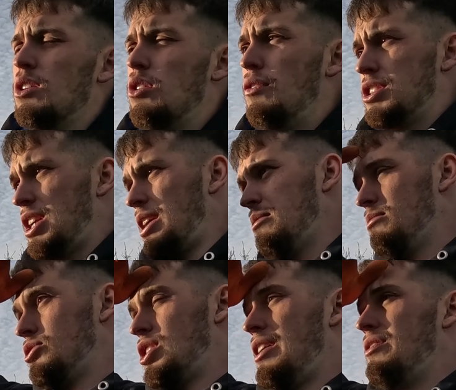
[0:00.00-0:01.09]
obviously
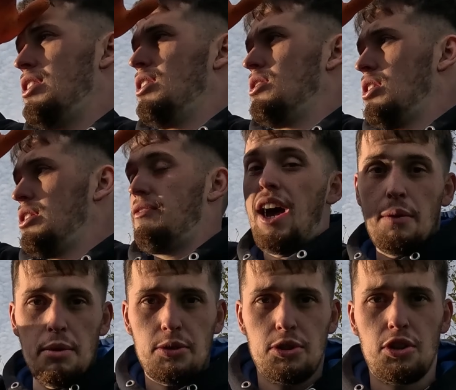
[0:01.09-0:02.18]
driving the, the, the van,
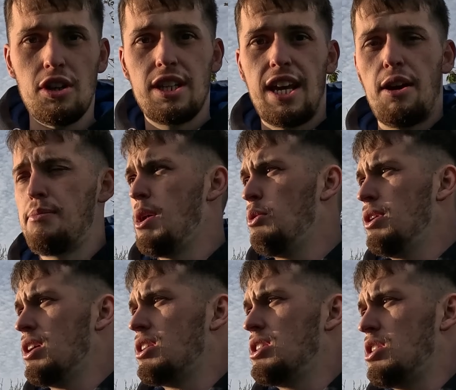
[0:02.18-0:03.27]
which was good, helped me out there,
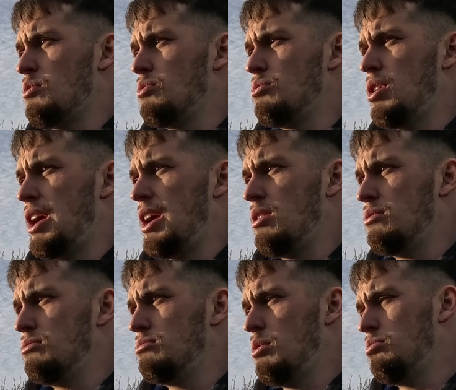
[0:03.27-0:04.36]
because I know, uh,
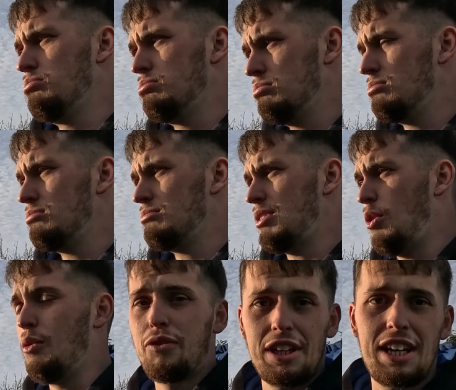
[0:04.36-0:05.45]
well,
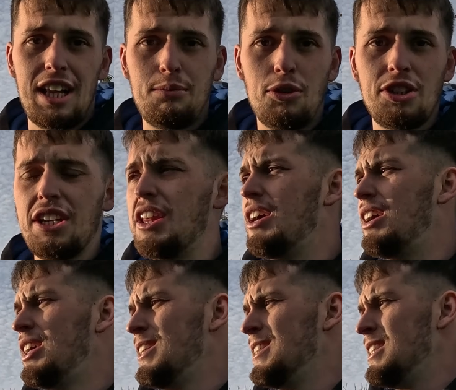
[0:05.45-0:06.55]
hopefully Callum wanted it there.
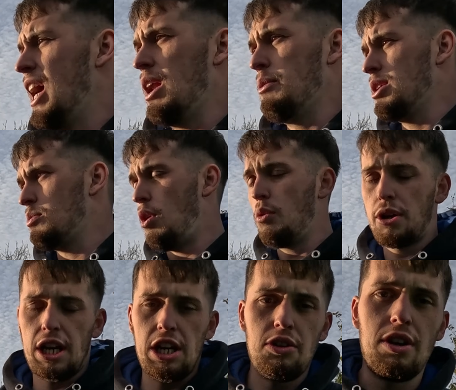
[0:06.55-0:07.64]
Anyways, all we're
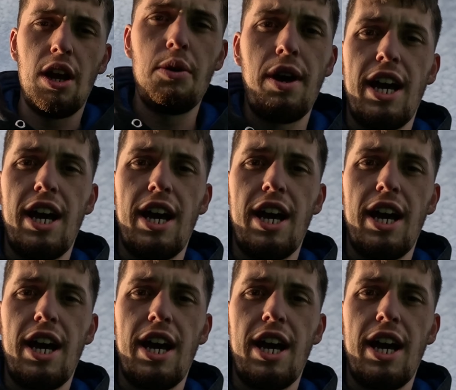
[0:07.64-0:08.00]
going to do now